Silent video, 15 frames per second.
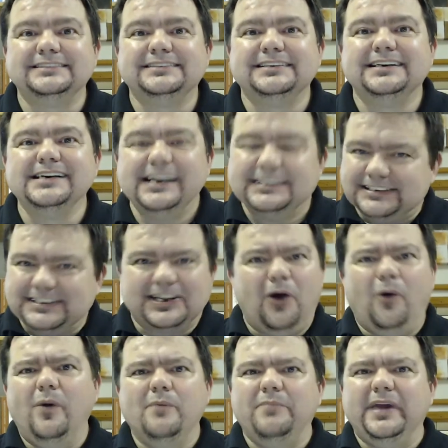It's to
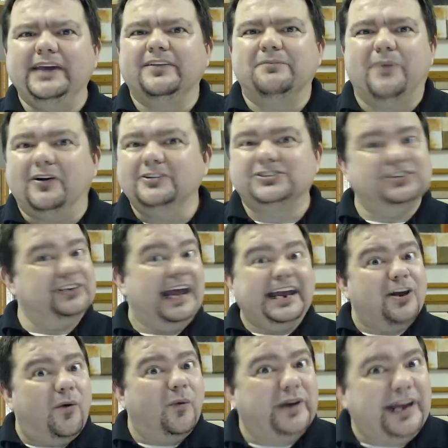go and be the person they
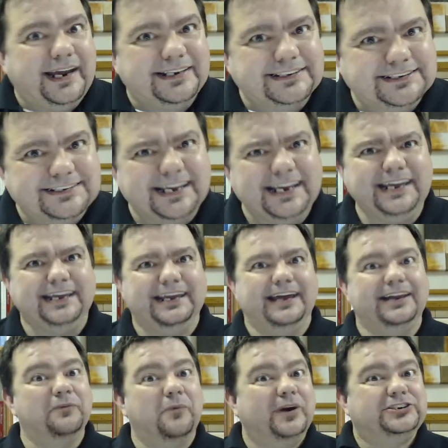don't need to see
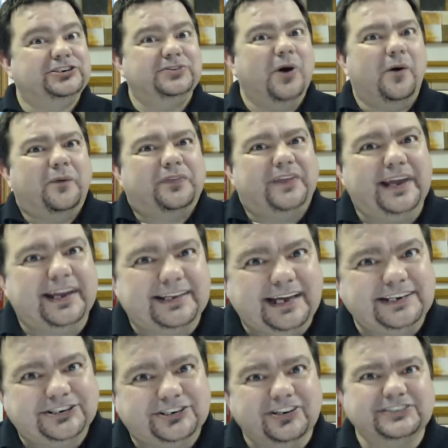and what you don't think they
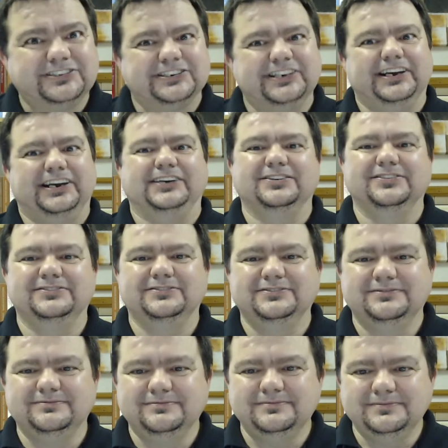should see.
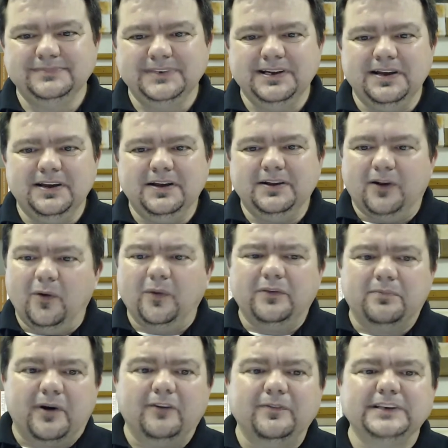No, the
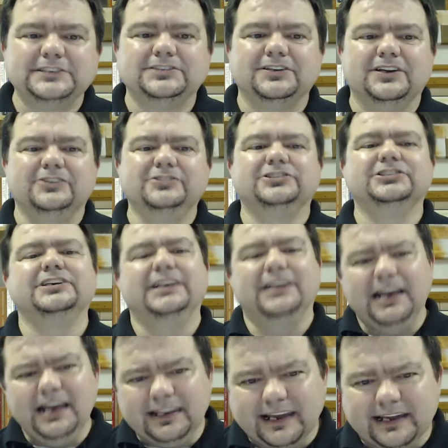perfect solution
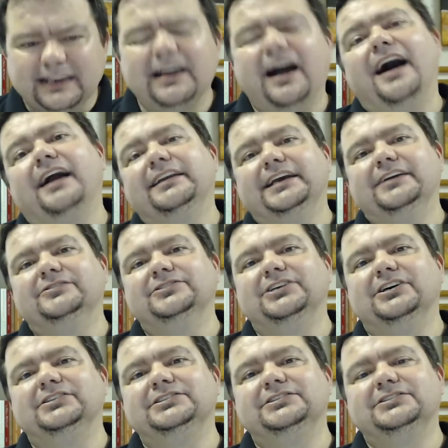that God gives
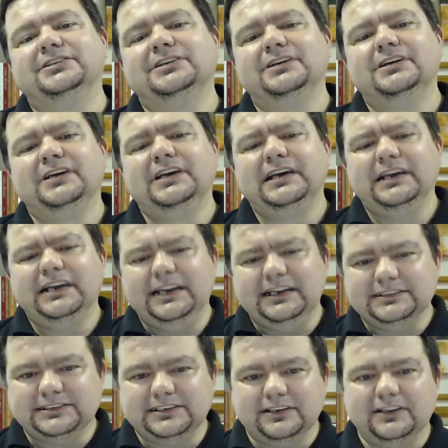us
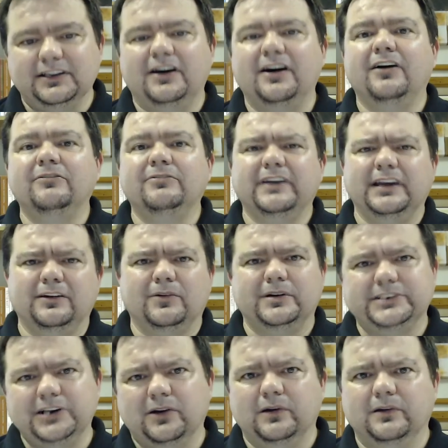is to love in
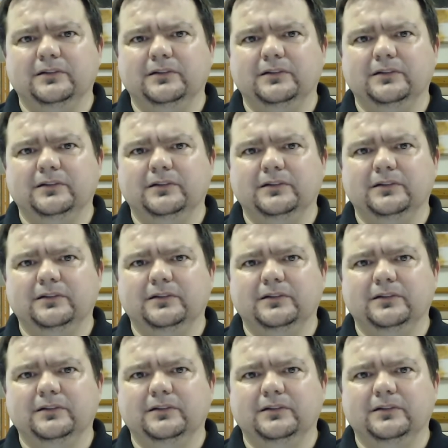return.